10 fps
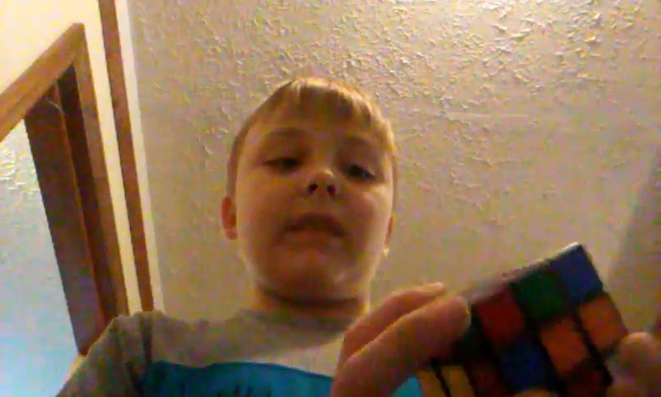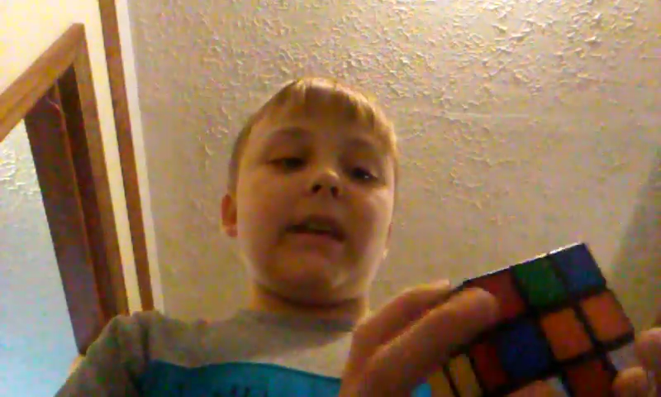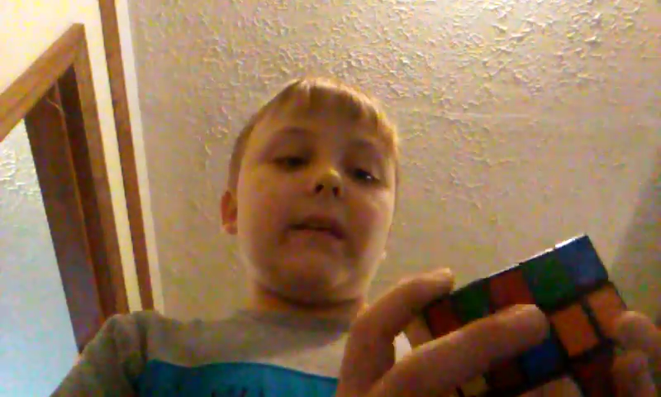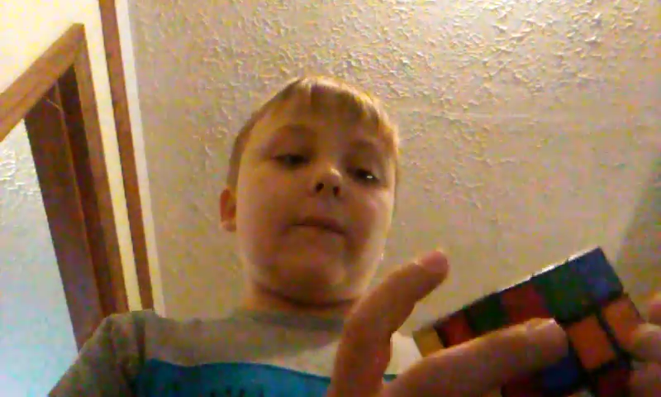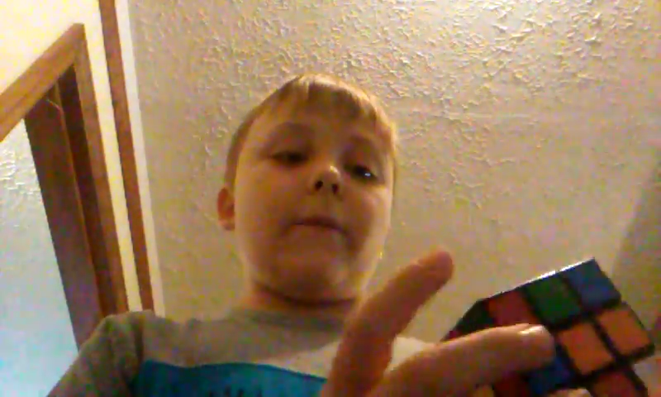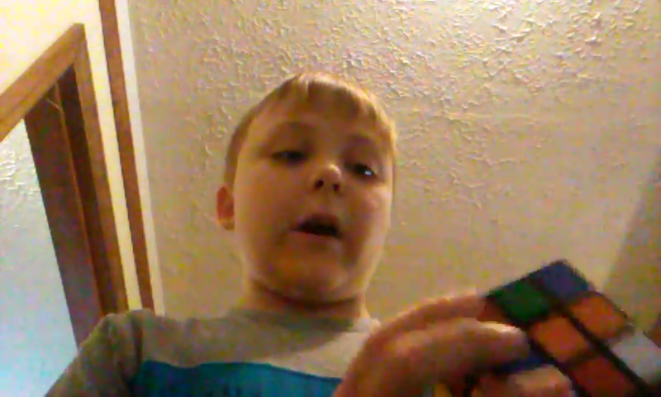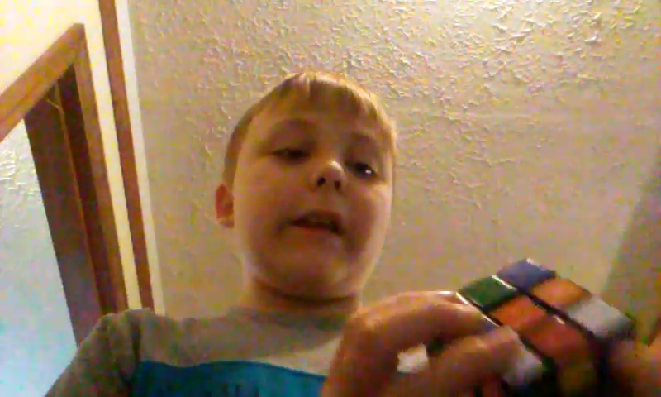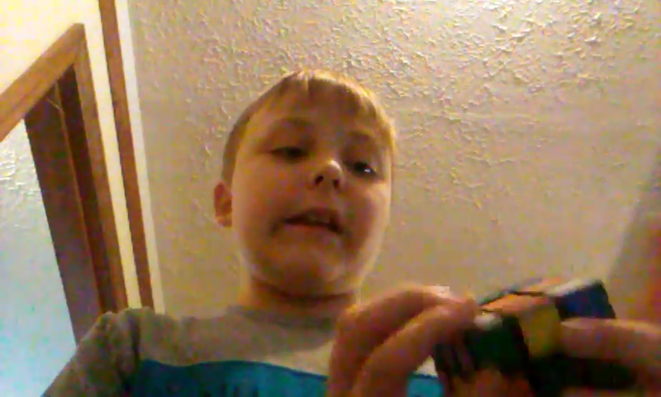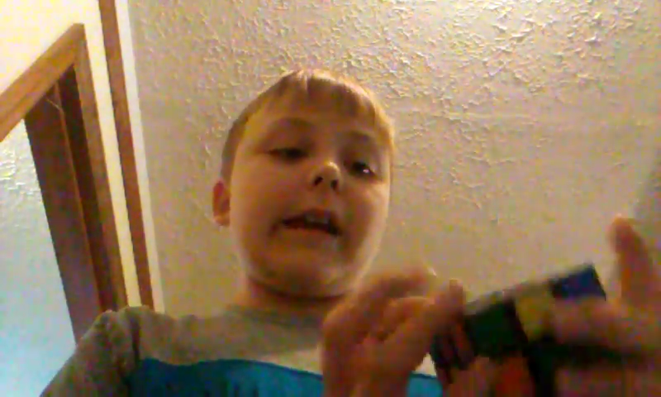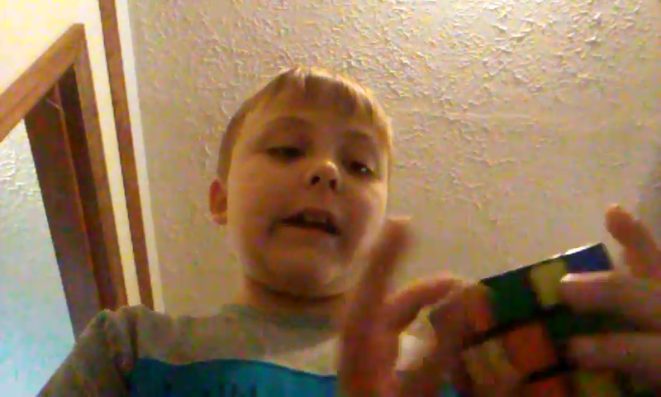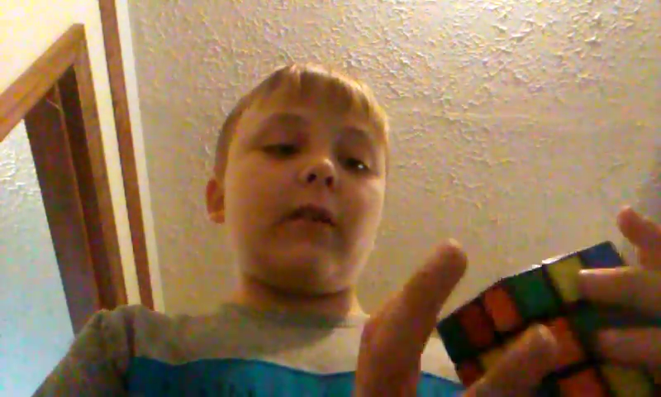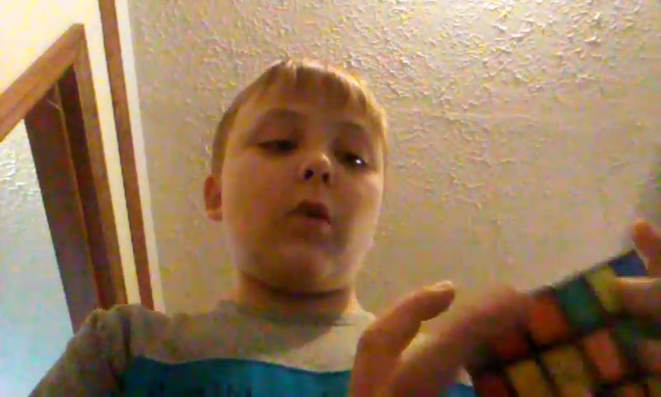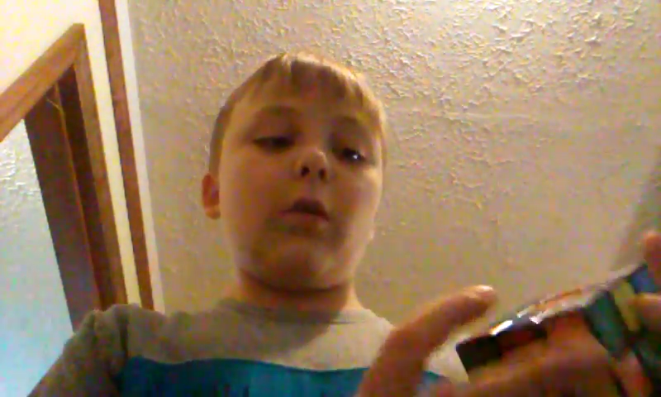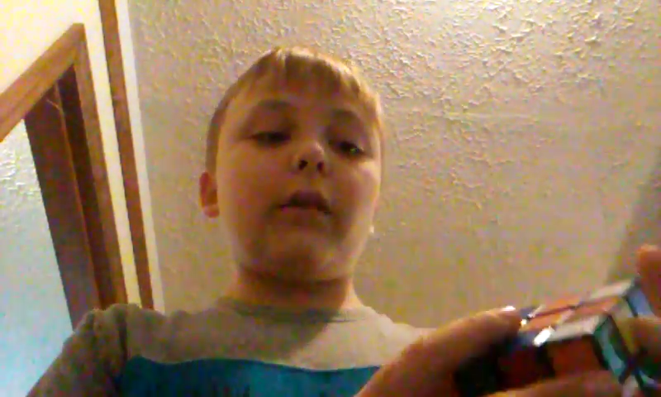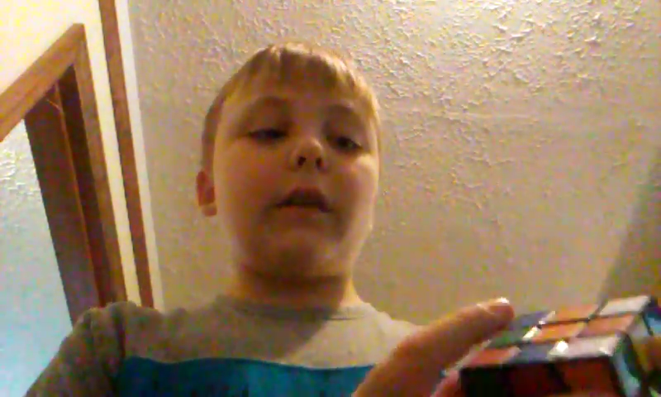Then find a
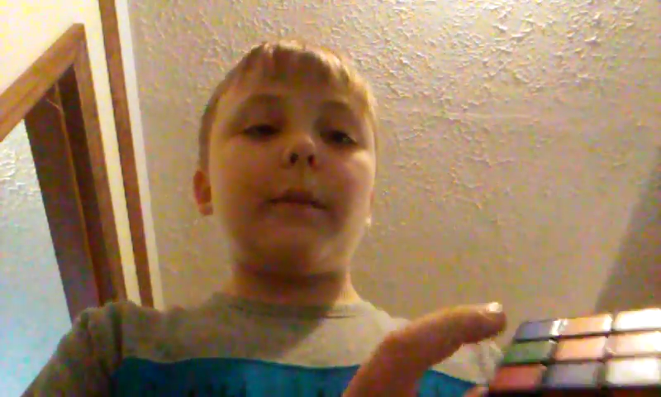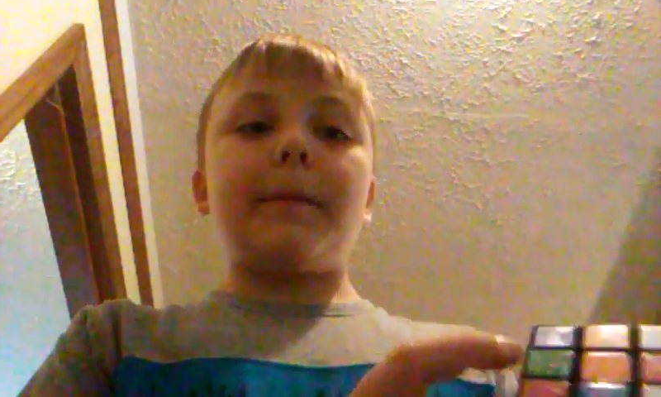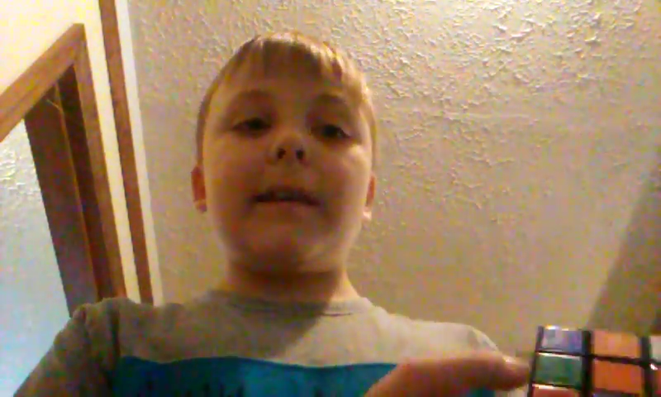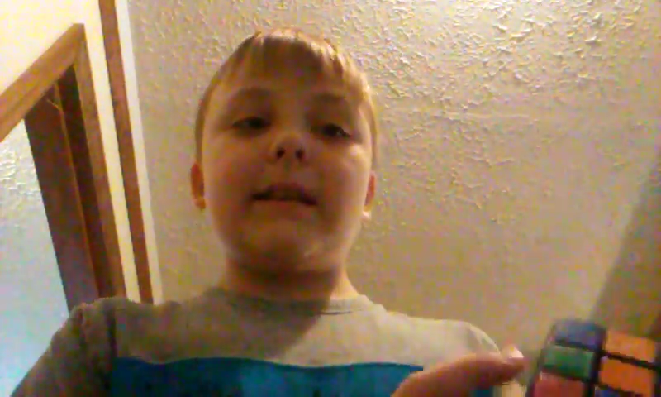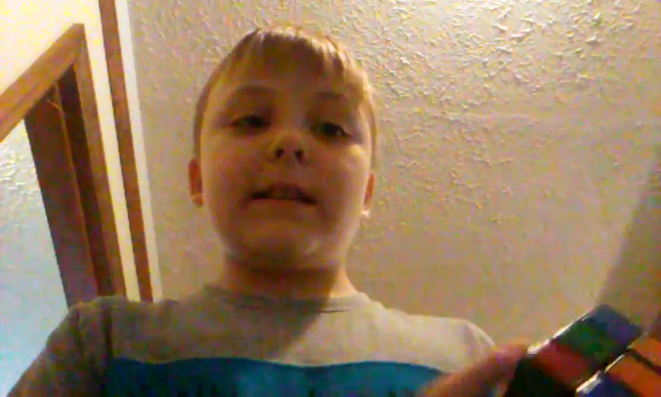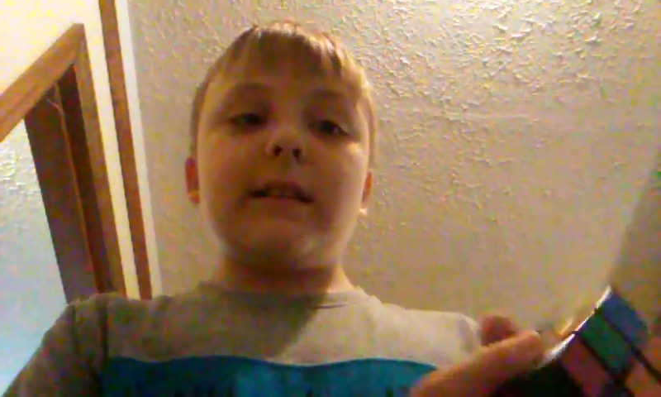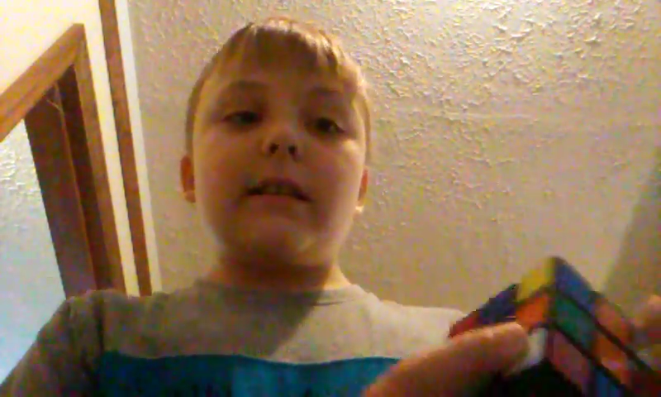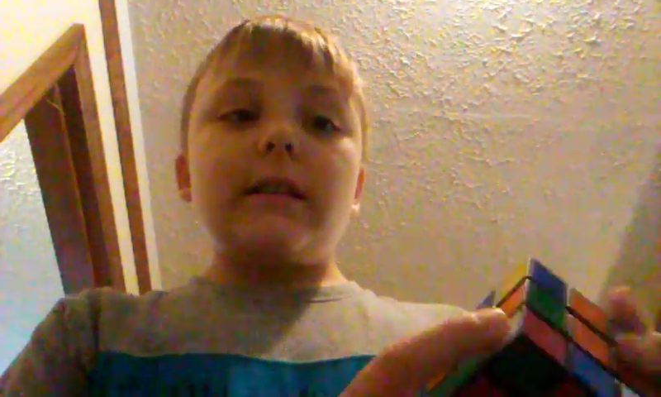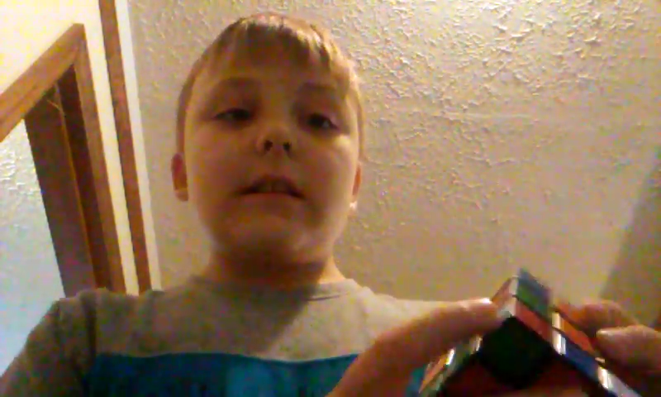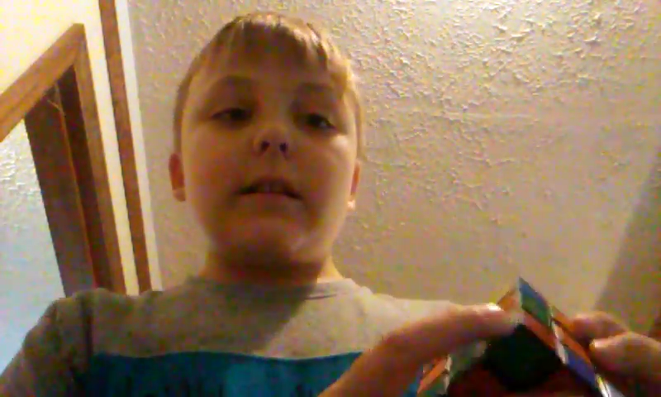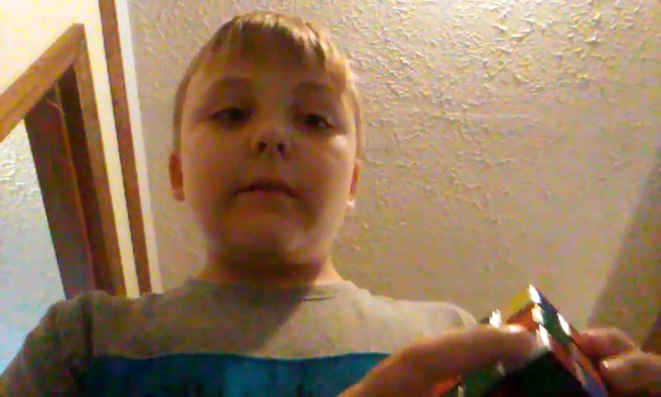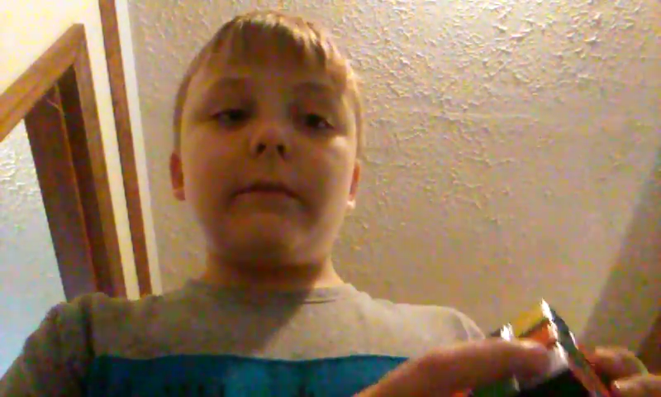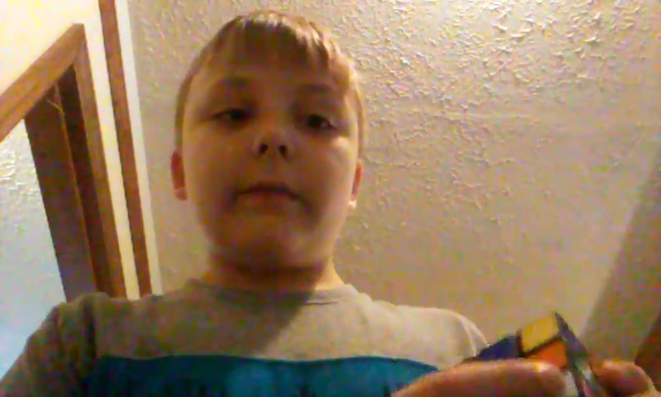corner piece